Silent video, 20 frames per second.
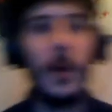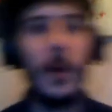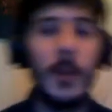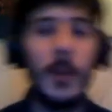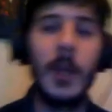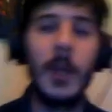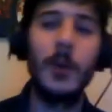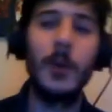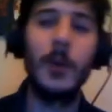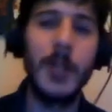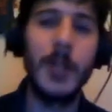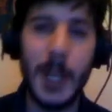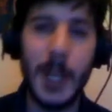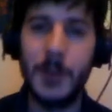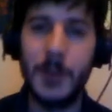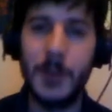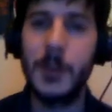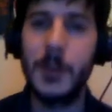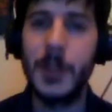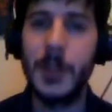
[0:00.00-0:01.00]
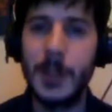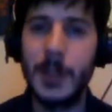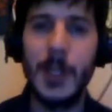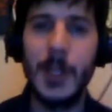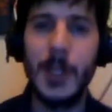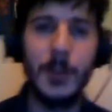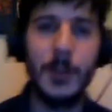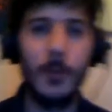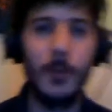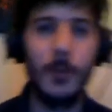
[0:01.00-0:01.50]
They call it Tetris because
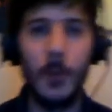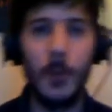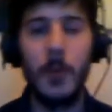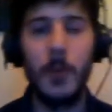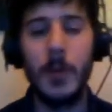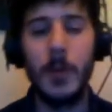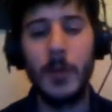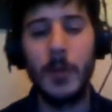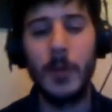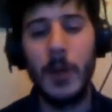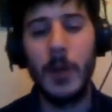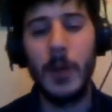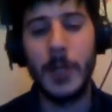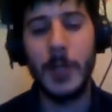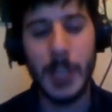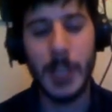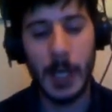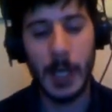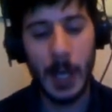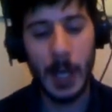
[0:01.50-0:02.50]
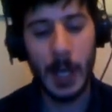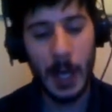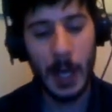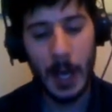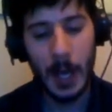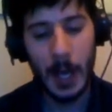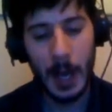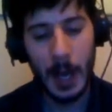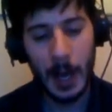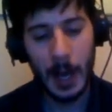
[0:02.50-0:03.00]
that's where people noticed it.
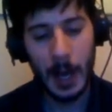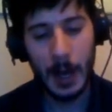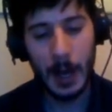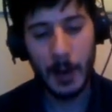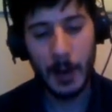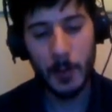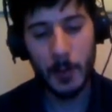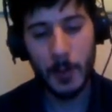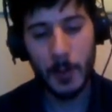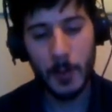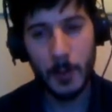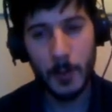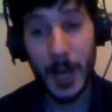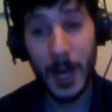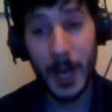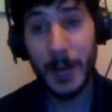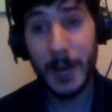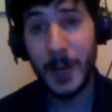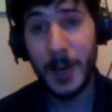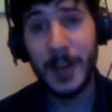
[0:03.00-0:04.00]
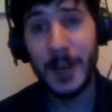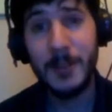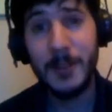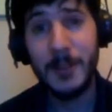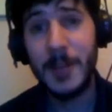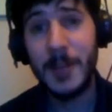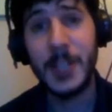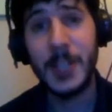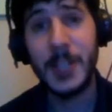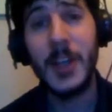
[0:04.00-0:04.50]
But anyway, I
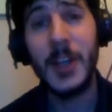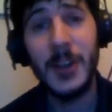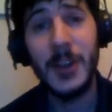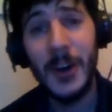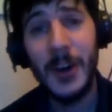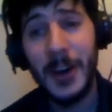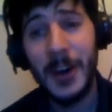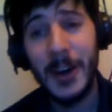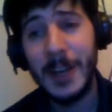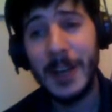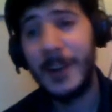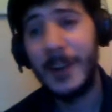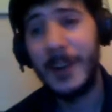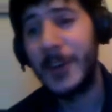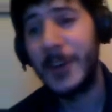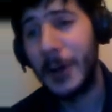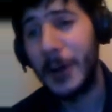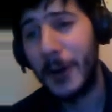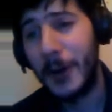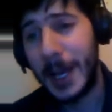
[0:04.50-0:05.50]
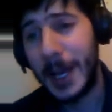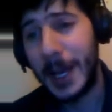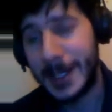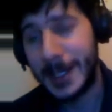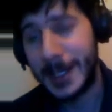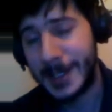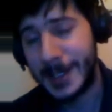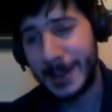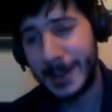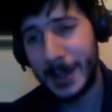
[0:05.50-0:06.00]
finished. I died. I only got
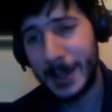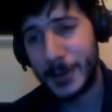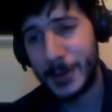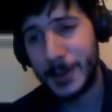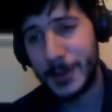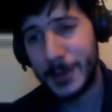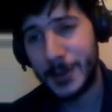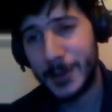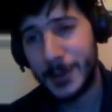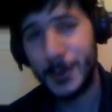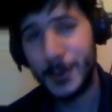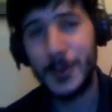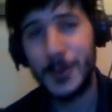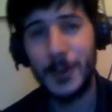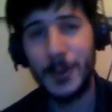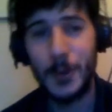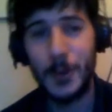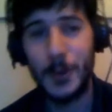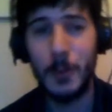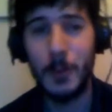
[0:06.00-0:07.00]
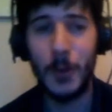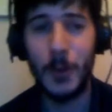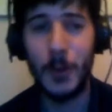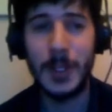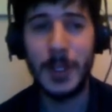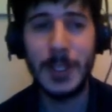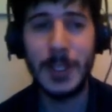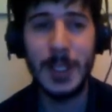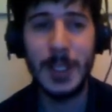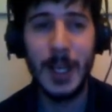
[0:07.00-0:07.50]
18,203
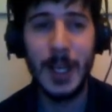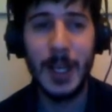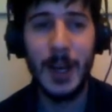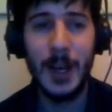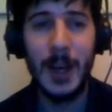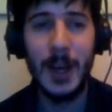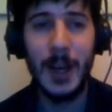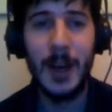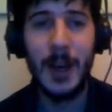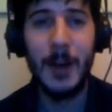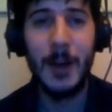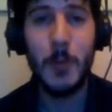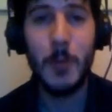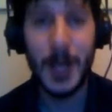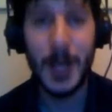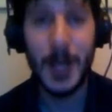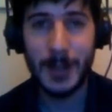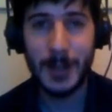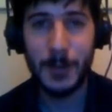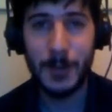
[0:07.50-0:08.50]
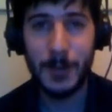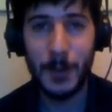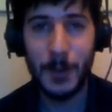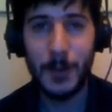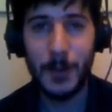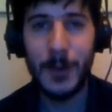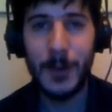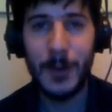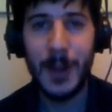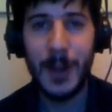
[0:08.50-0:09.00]
points.
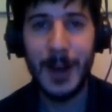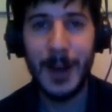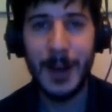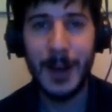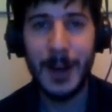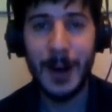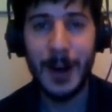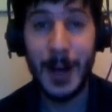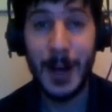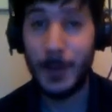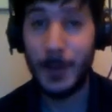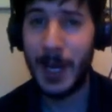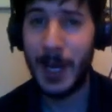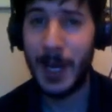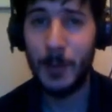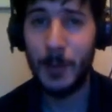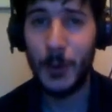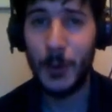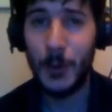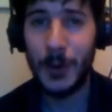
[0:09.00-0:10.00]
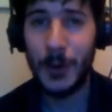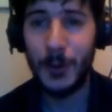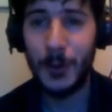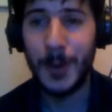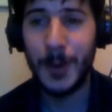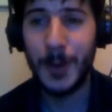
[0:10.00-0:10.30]
Pitiful. I am Game Boy noob.